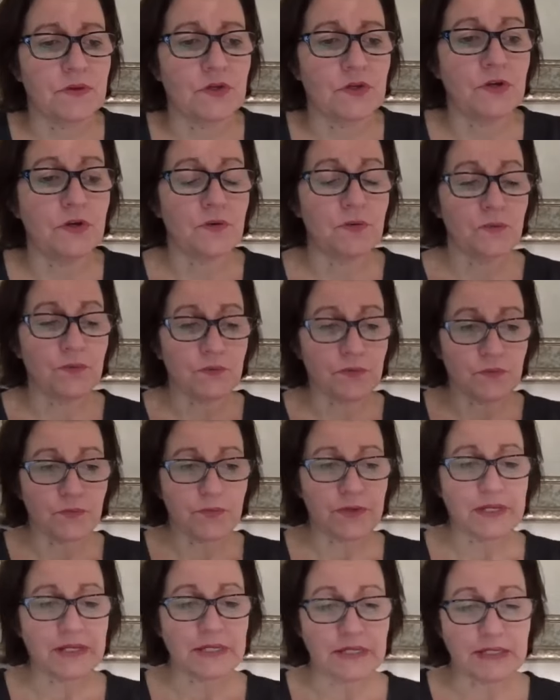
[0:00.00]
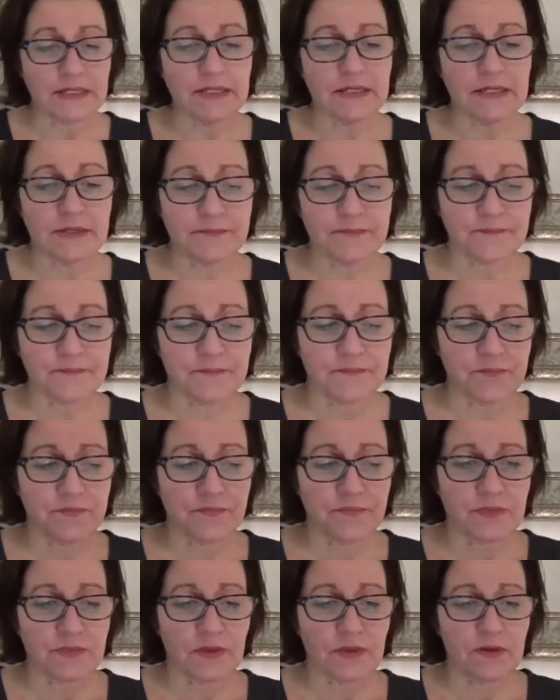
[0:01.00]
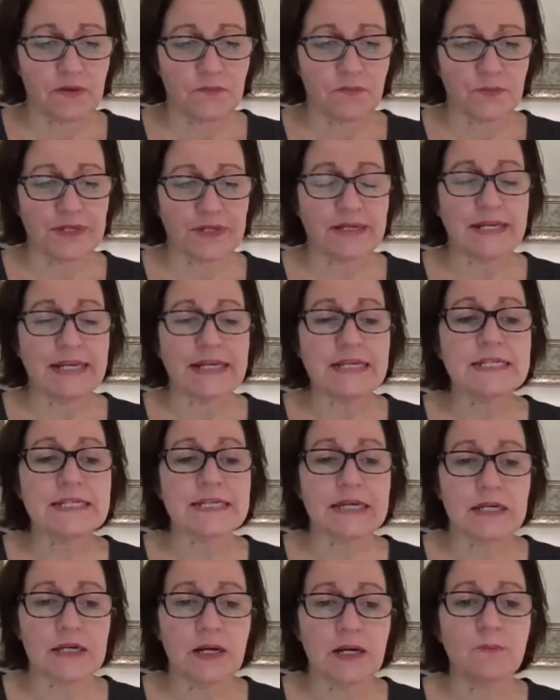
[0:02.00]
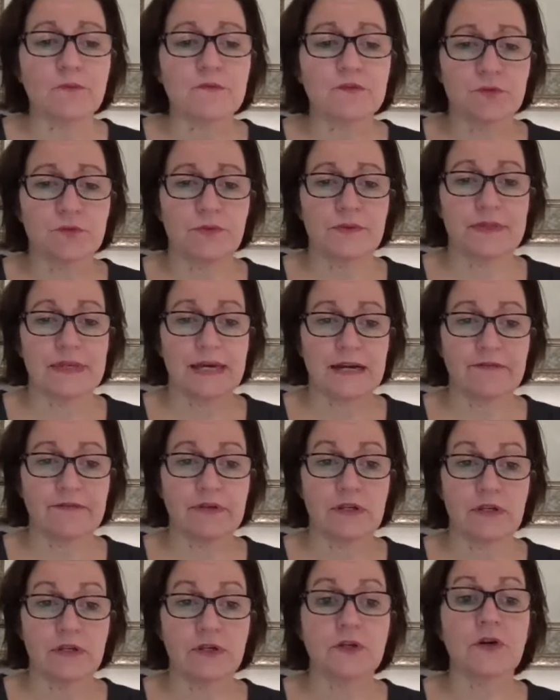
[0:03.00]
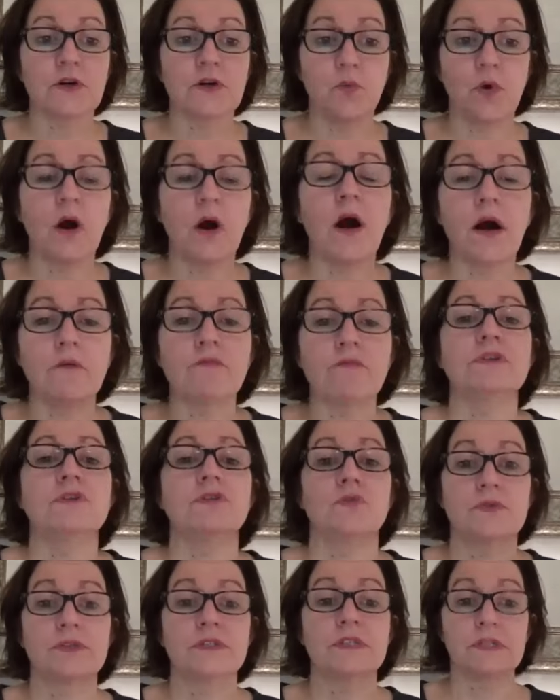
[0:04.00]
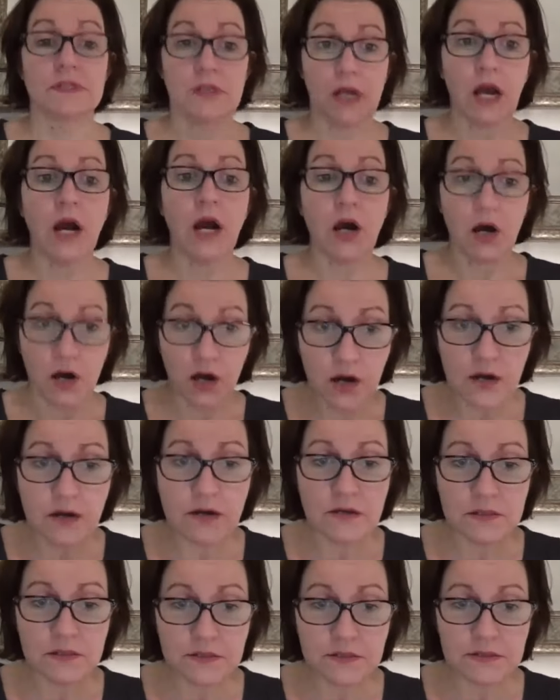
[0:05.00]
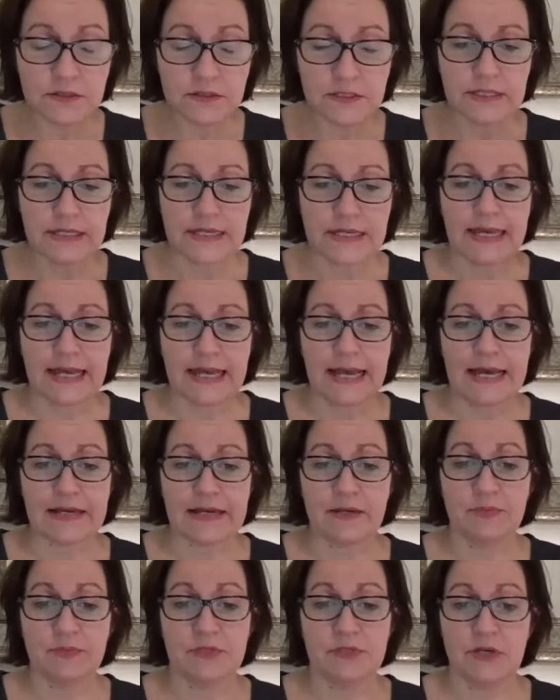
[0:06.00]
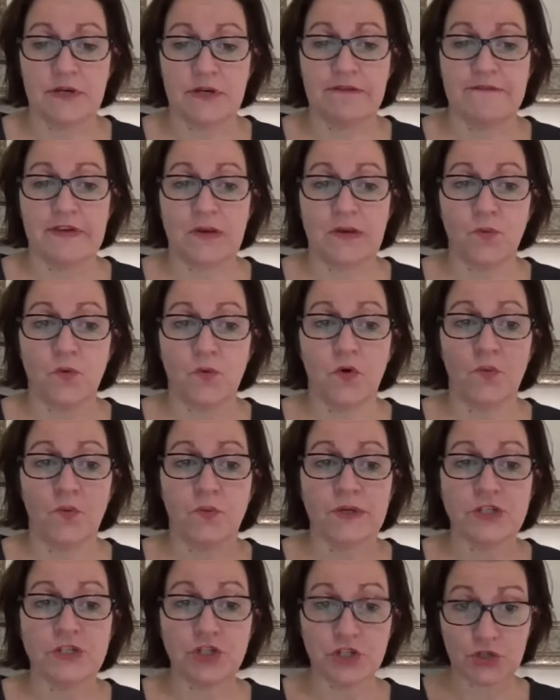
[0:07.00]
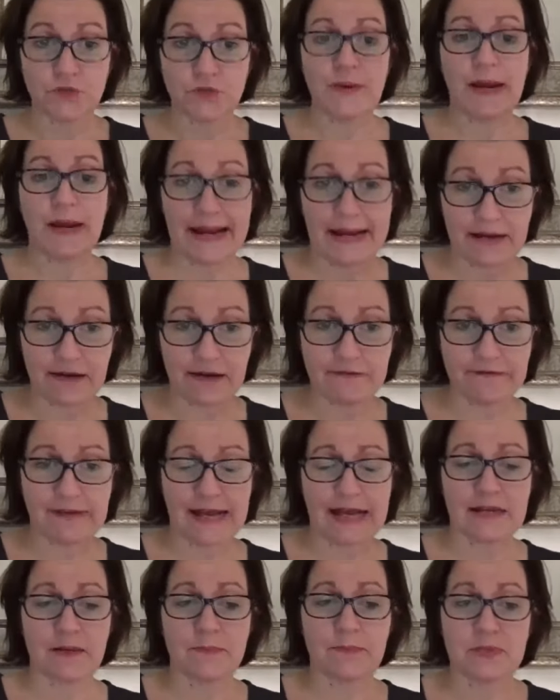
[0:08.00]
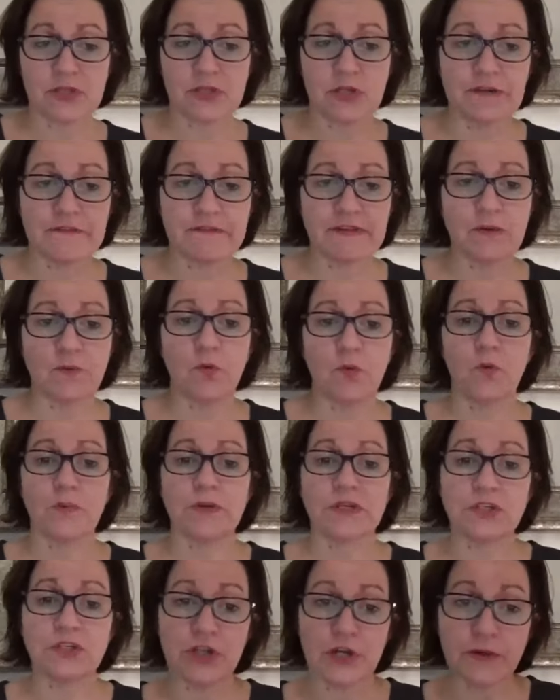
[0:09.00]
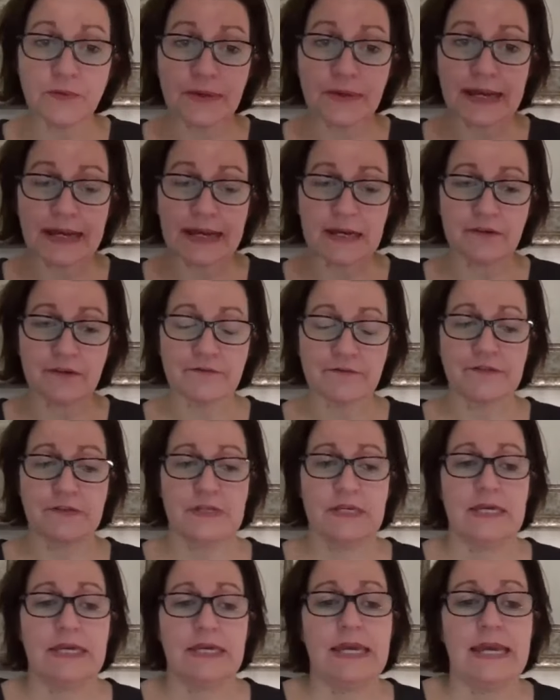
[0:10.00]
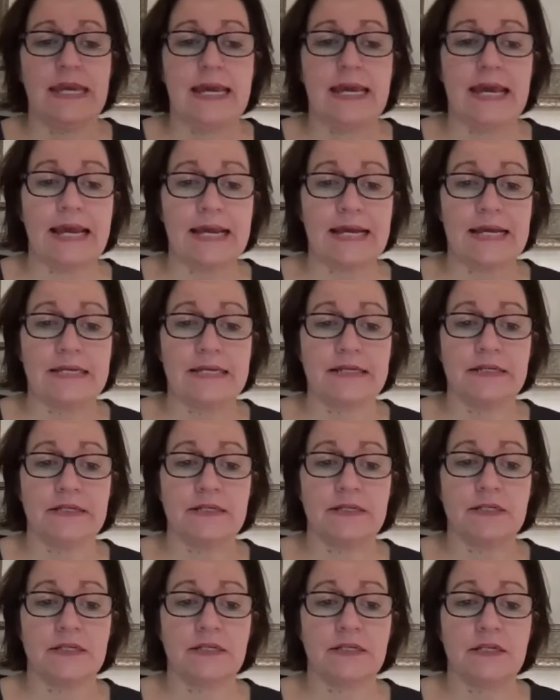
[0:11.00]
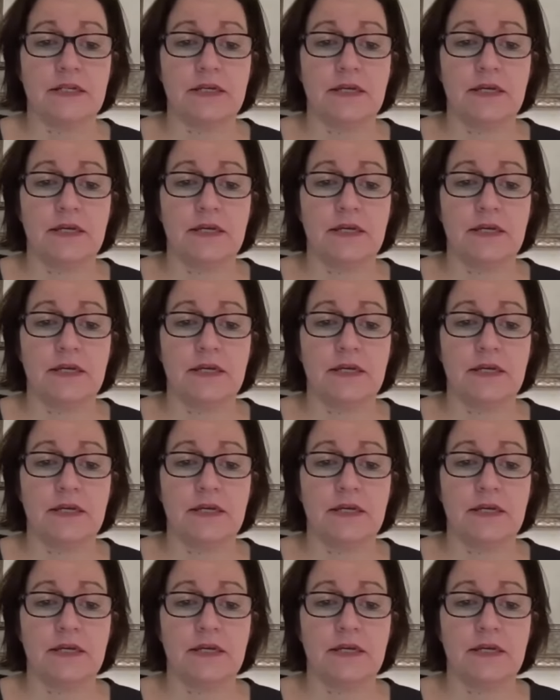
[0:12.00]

you know, we we need to get comfortable with having a look at what our resources are and observing what we do have and observing what we don't have and